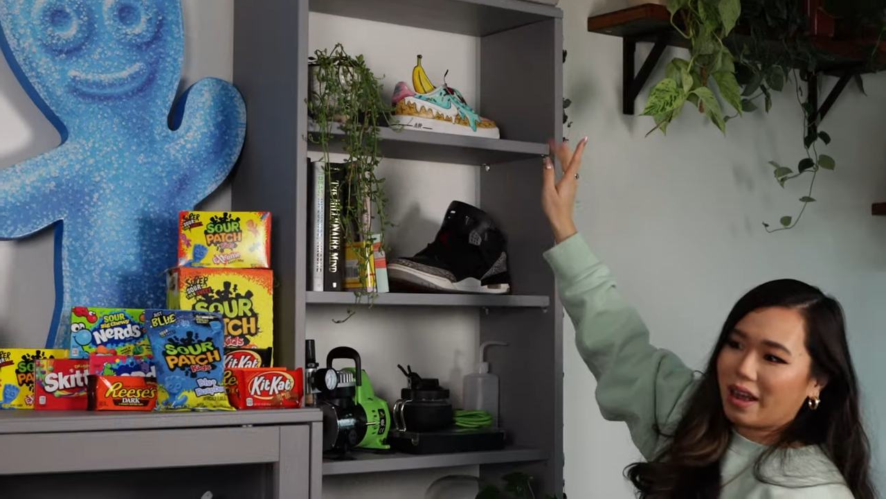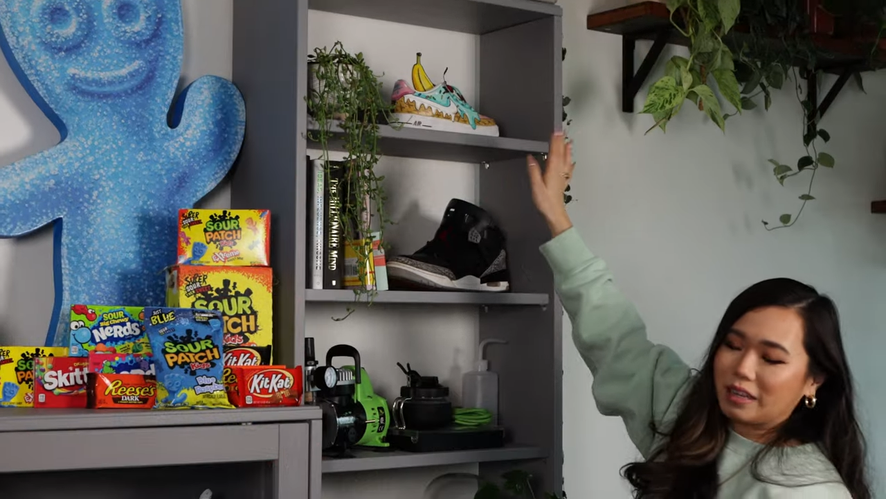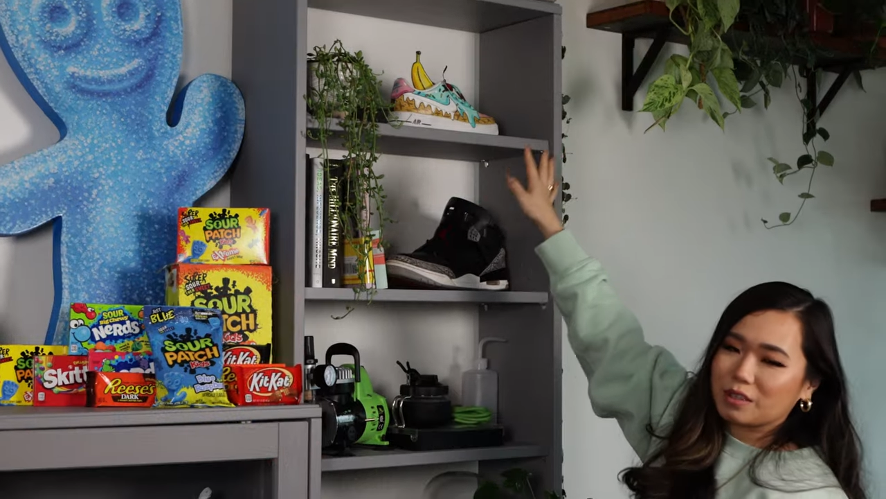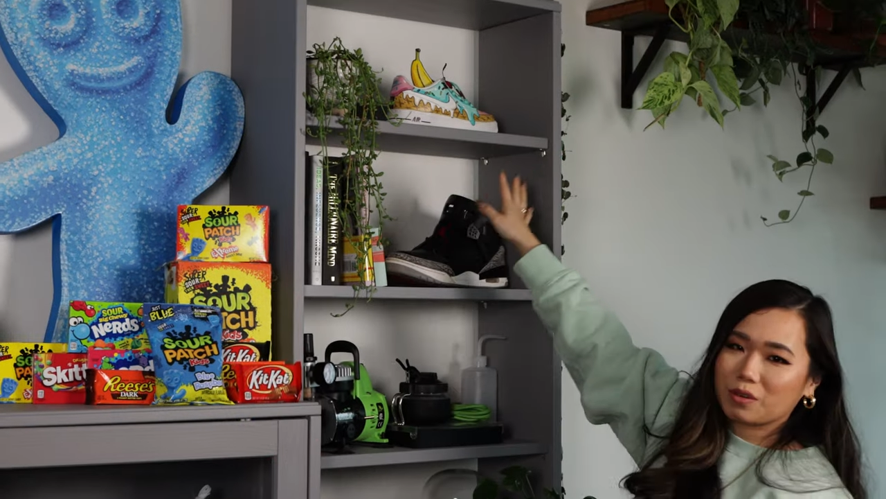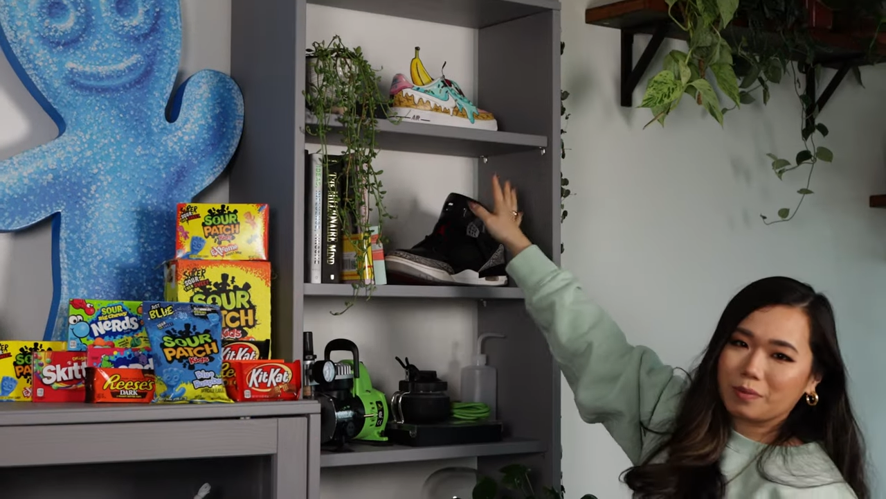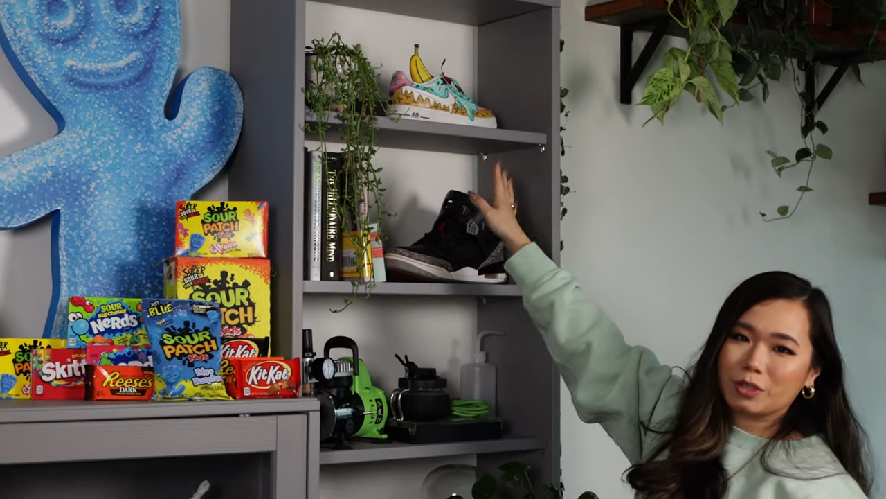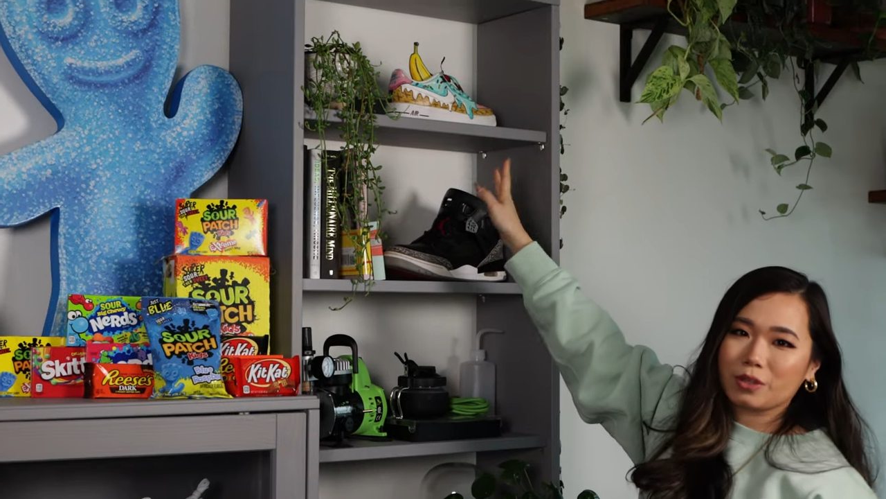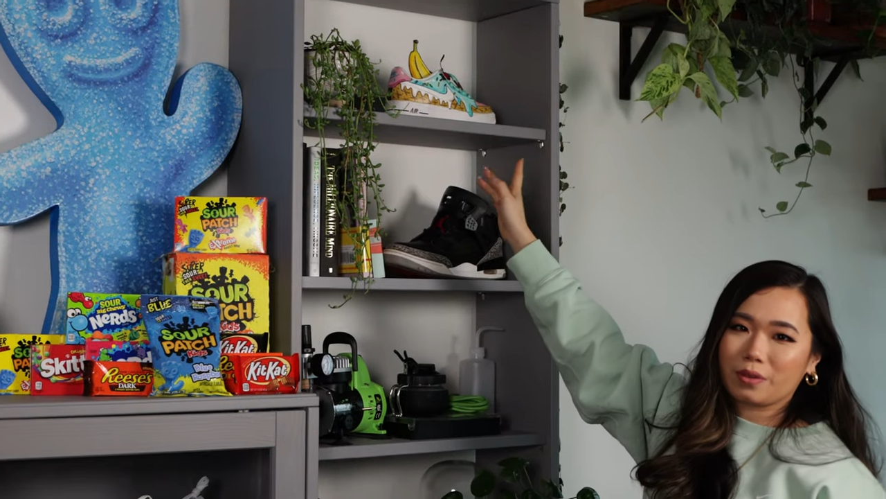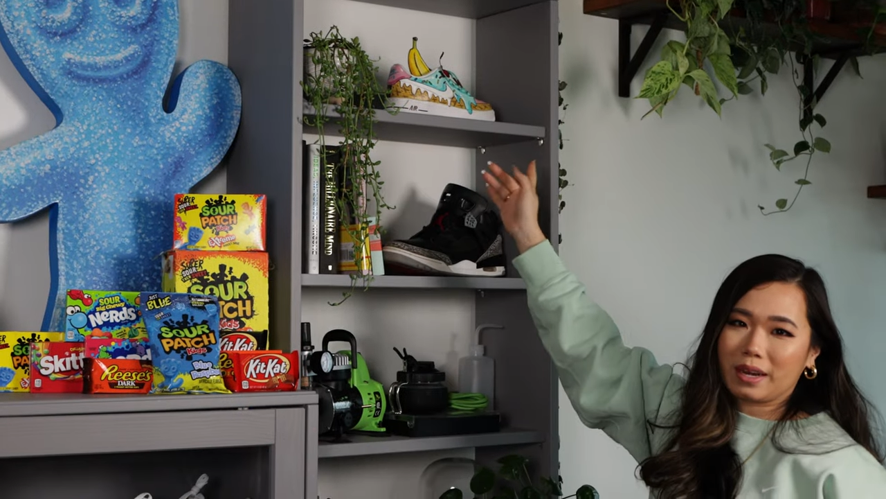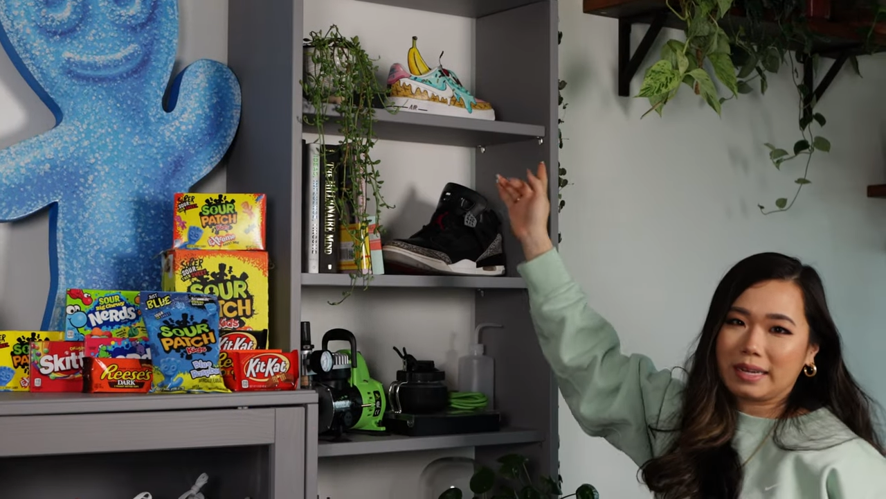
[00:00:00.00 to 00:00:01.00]
ice cream
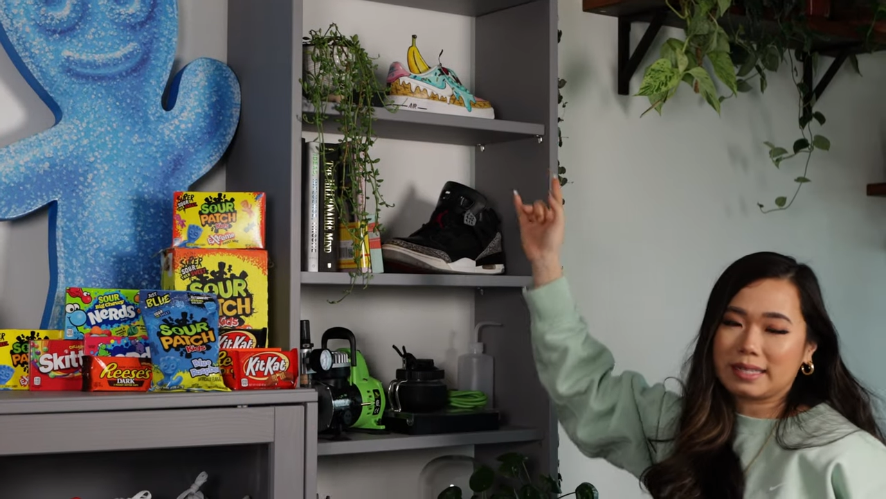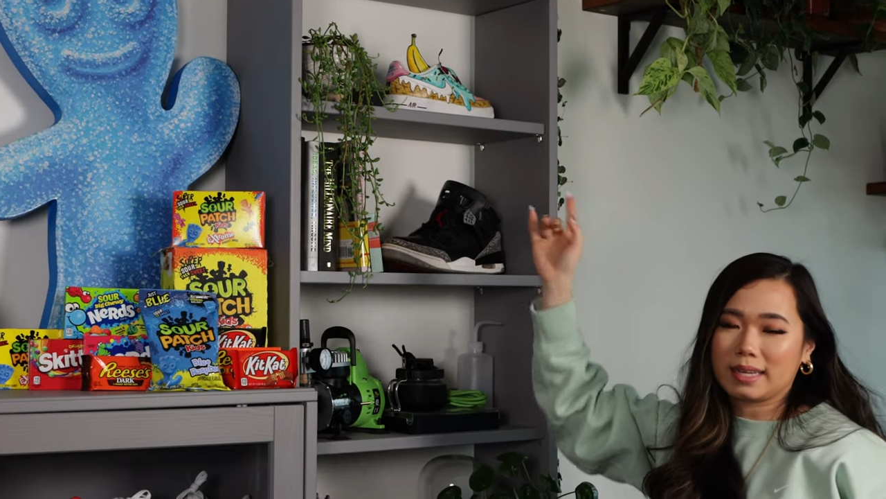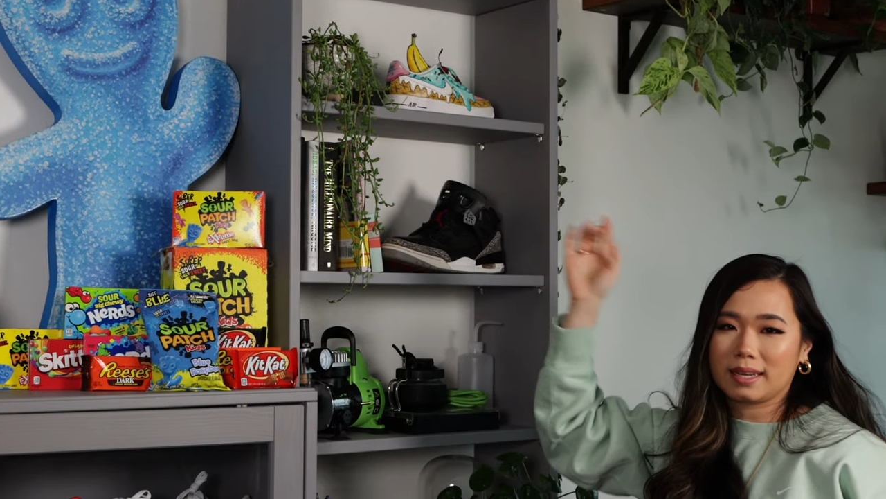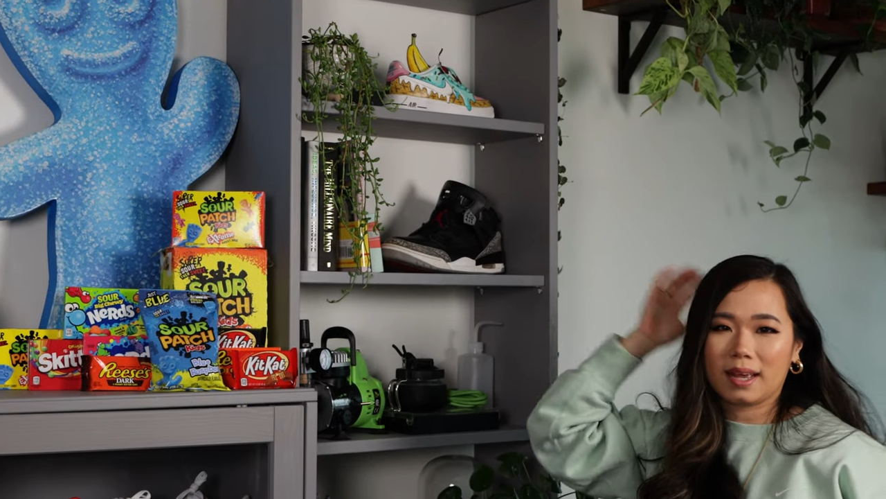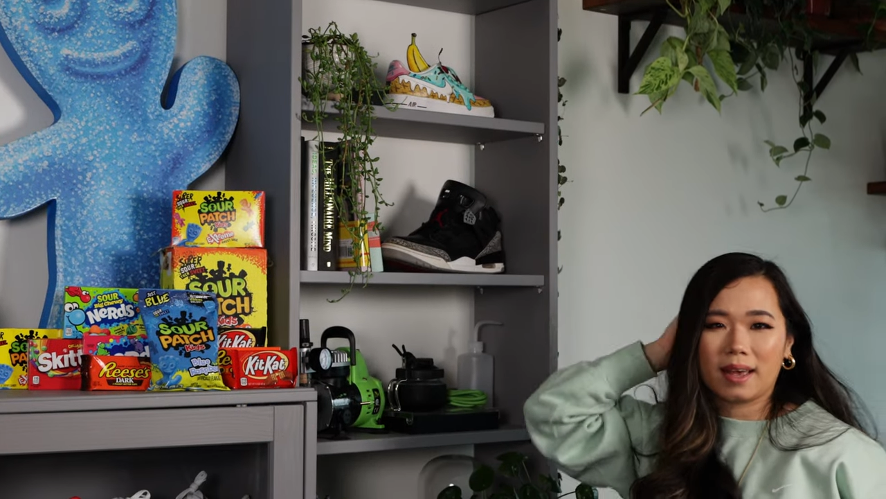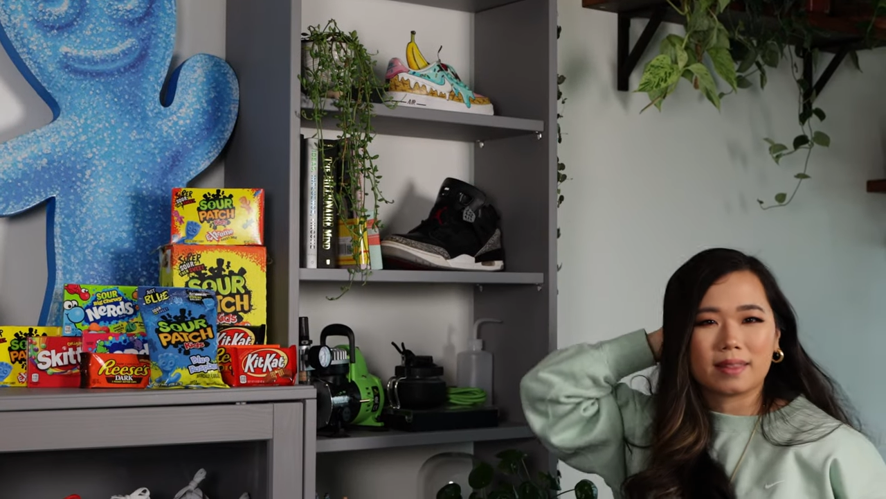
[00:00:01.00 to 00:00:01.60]
shoe that I did.